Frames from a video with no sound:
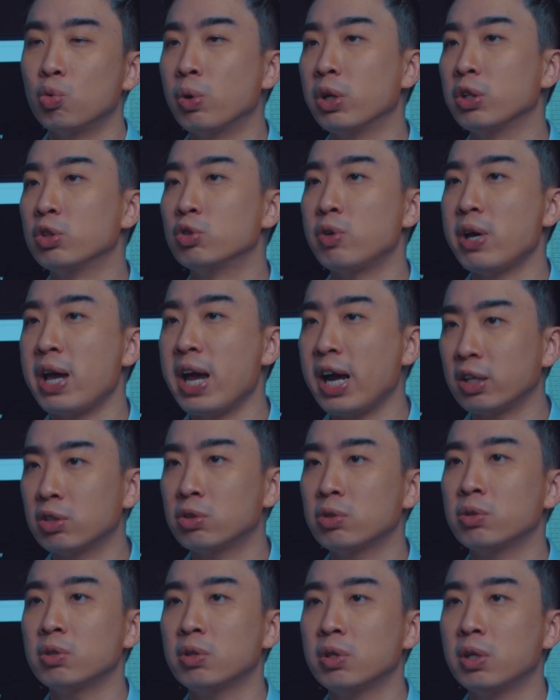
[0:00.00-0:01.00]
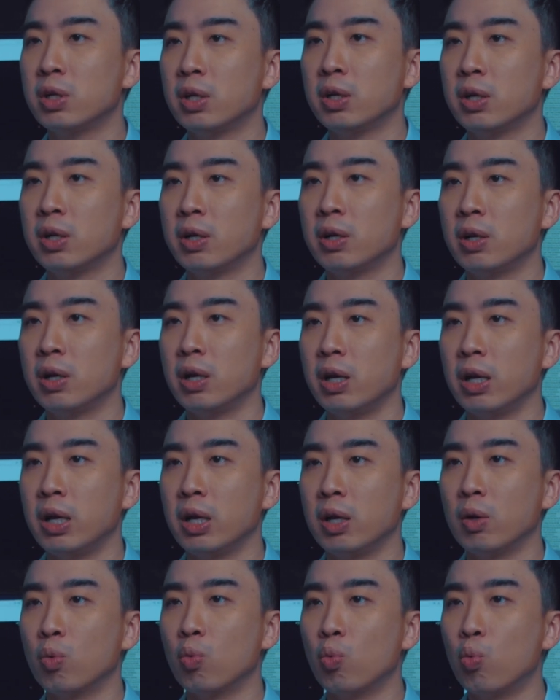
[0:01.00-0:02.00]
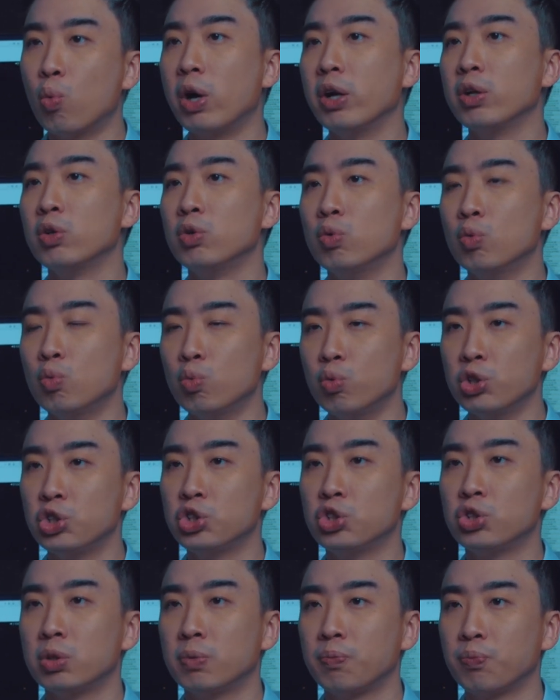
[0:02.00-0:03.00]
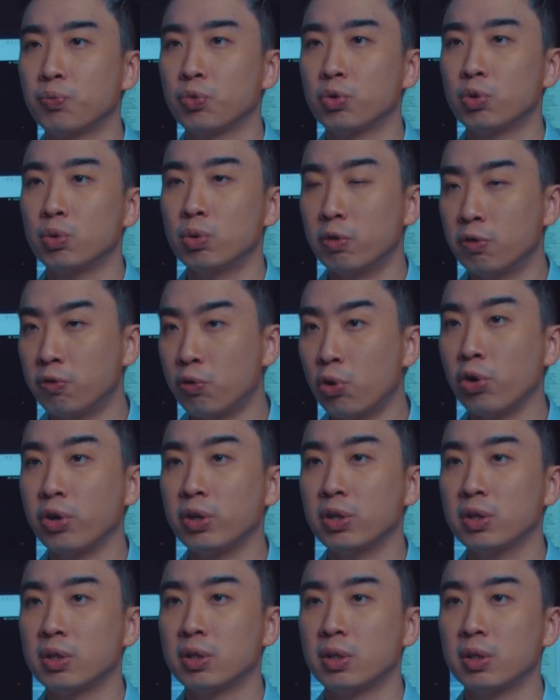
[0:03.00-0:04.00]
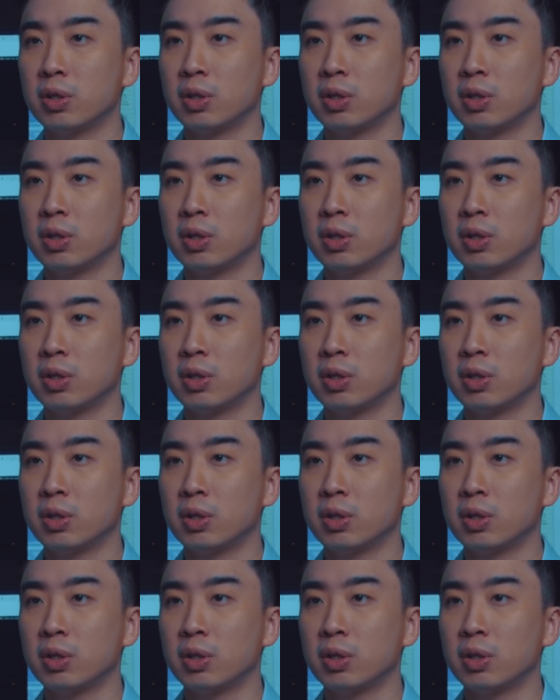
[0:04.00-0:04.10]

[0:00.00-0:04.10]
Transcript: you want to act on and what you wish to avoid.